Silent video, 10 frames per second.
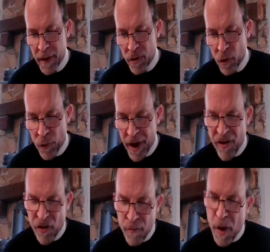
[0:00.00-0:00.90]
The
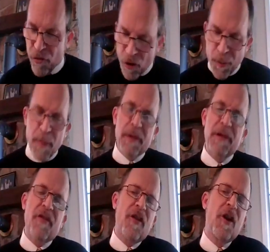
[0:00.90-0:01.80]
reason most of the people
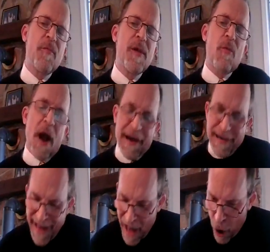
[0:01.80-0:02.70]
listening to me right
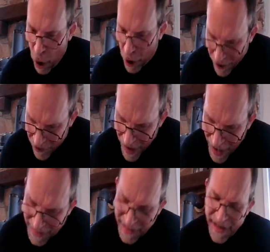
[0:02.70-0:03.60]
now are
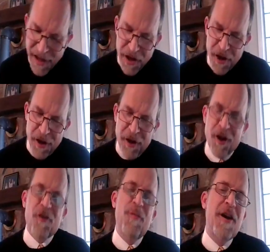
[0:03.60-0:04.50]
excited
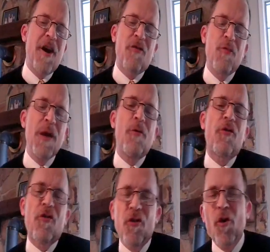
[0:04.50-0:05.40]
is because we will
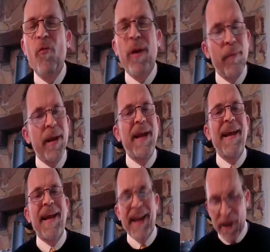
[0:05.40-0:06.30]
soon be
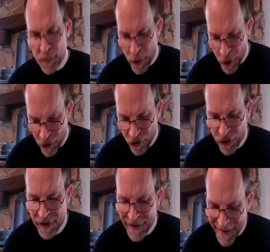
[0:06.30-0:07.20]
meeting in
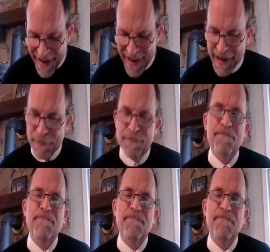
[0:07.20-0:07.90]
person again.